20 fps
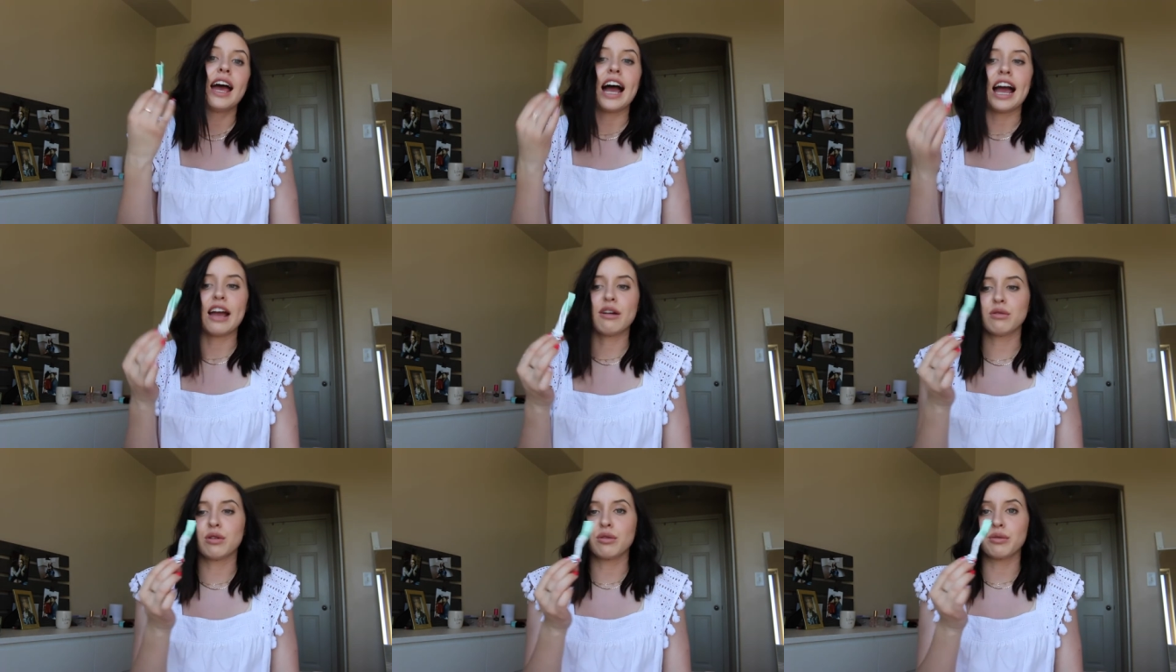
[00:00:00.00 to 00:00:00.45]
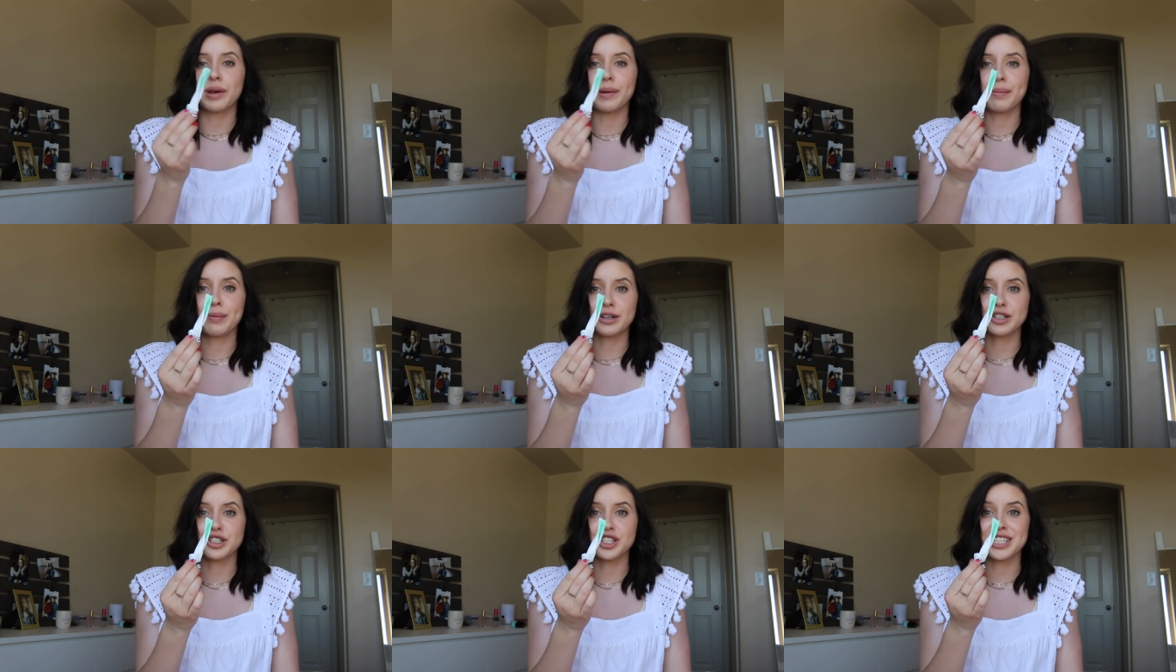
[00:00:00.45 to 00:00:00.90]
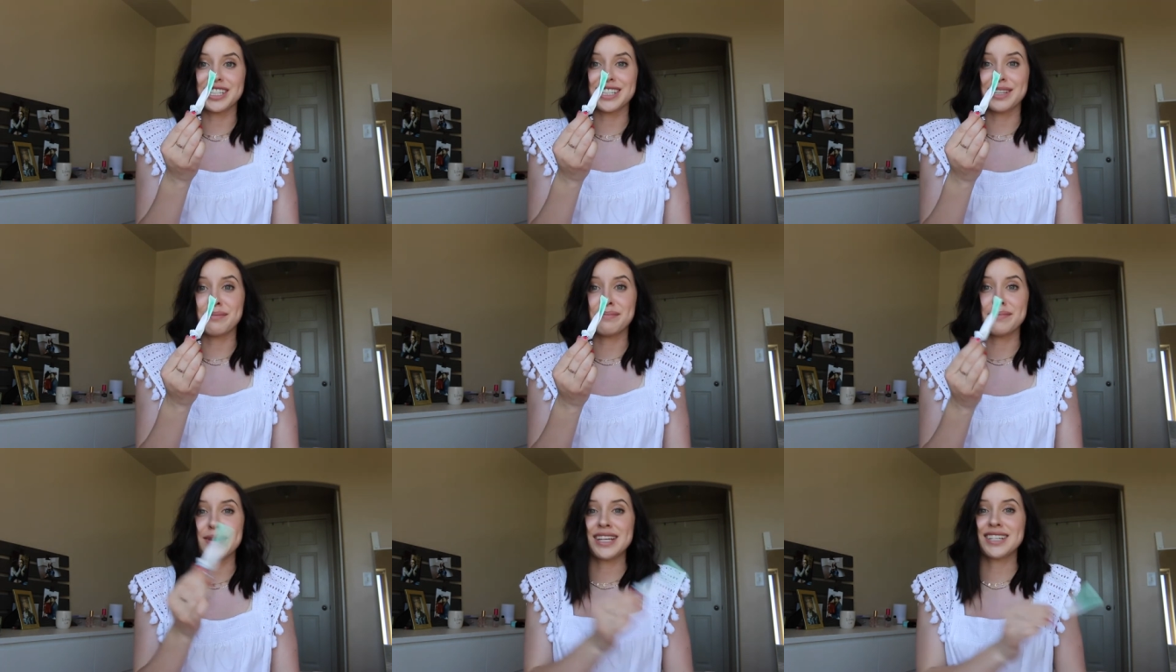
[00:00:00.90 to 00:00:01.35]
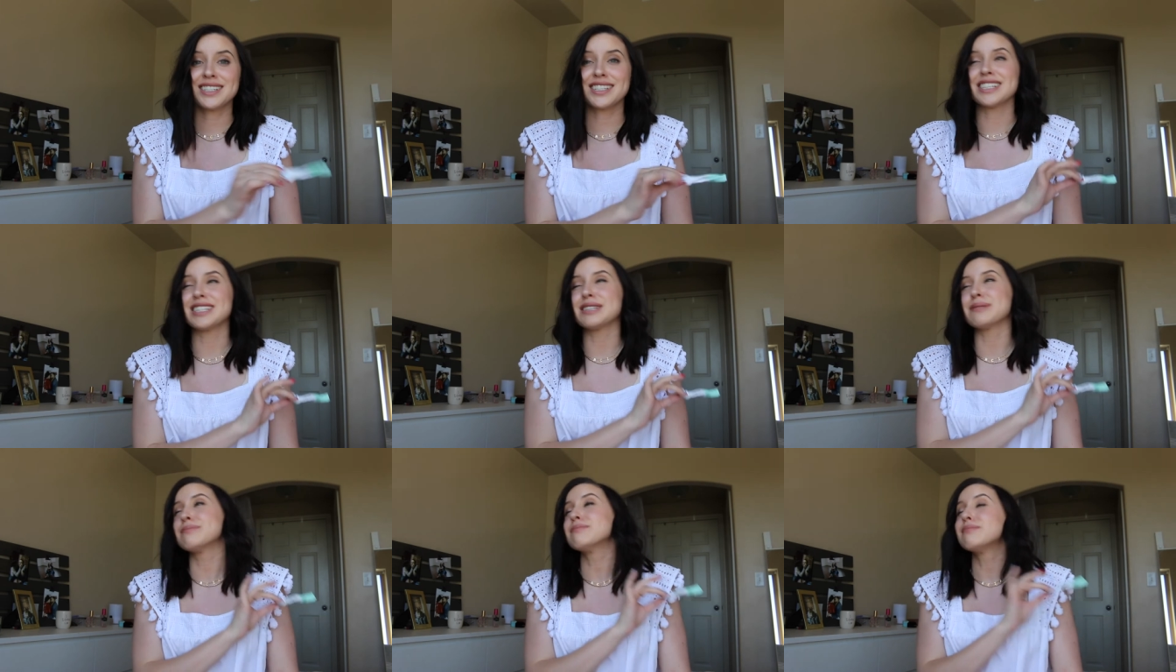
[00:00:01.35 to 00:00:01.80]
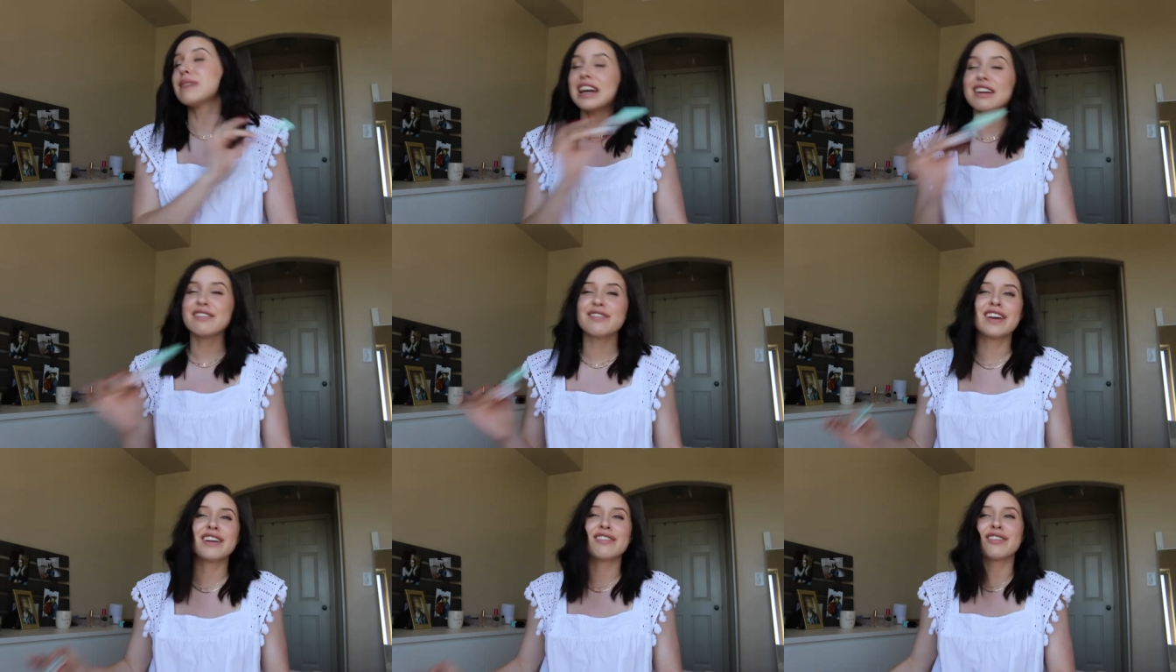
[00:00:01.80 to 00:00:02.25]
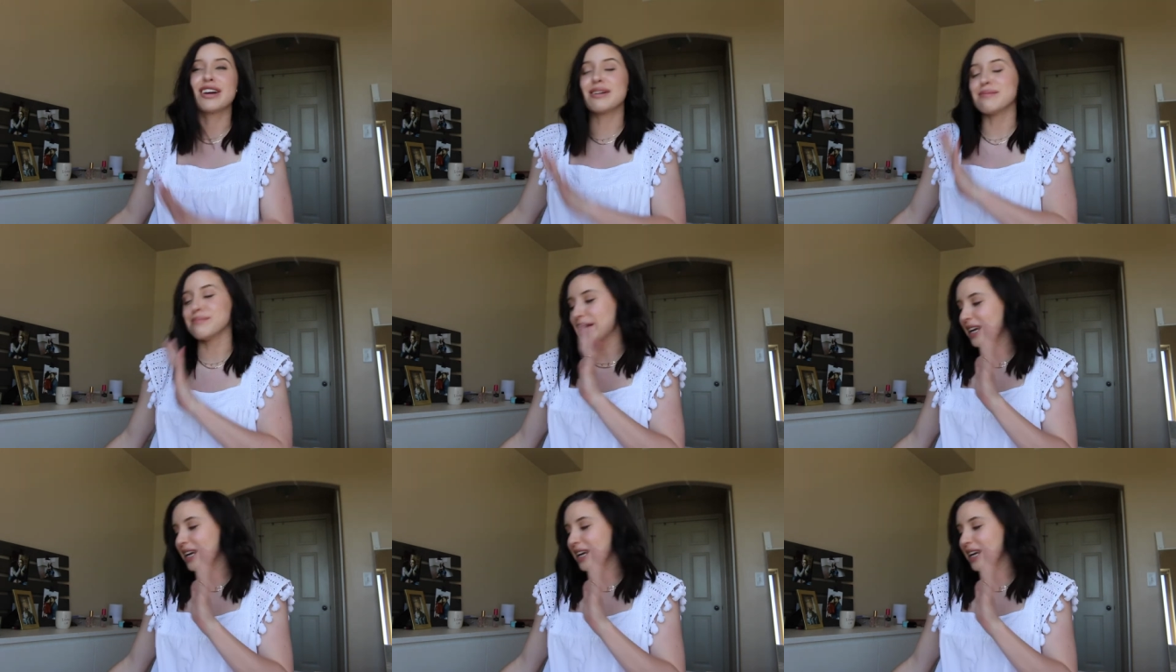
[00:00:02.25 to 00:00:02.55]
I will repurchase the mint. It's my favorite.